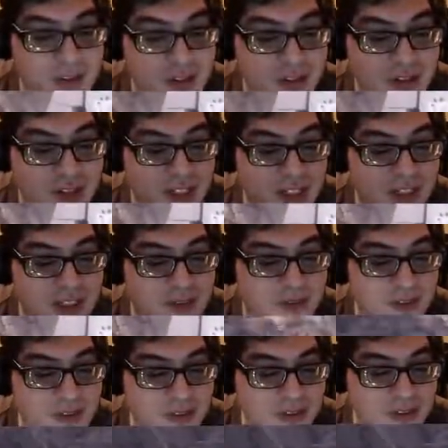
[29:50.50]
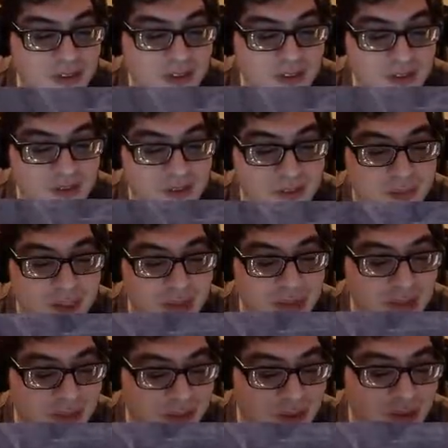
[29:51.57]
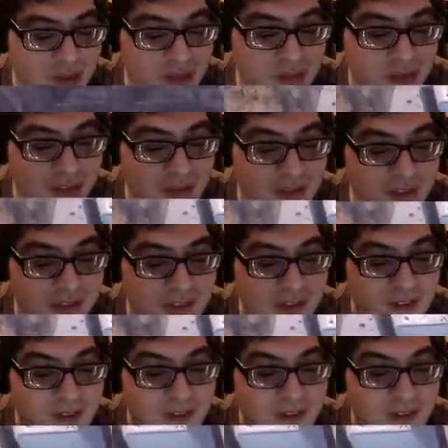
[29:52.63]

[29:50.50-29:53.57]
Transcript: long and difficult, but I was able to survive it.